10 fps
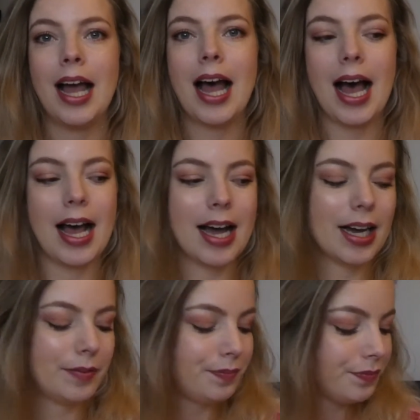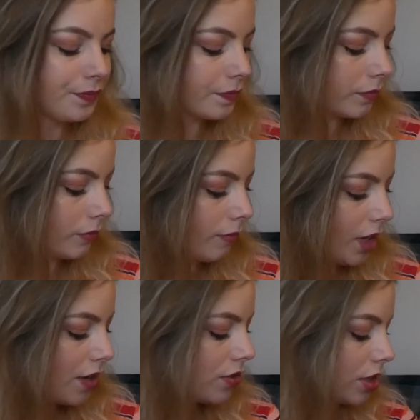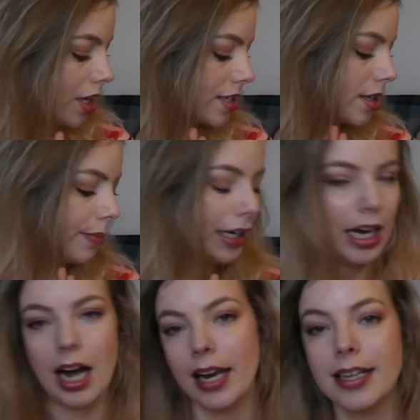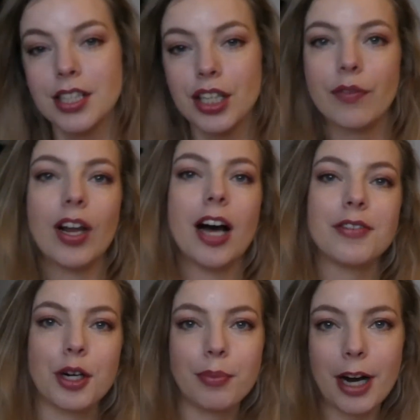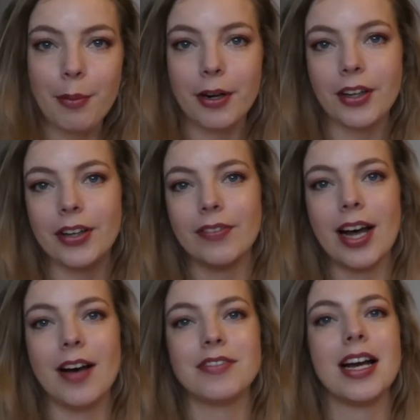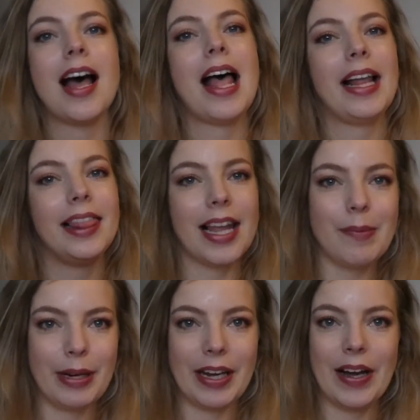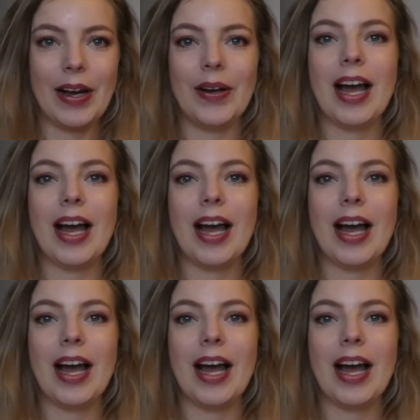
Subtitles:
Has there been a highlighter that you've loved or a brow product you've loved? Let me know,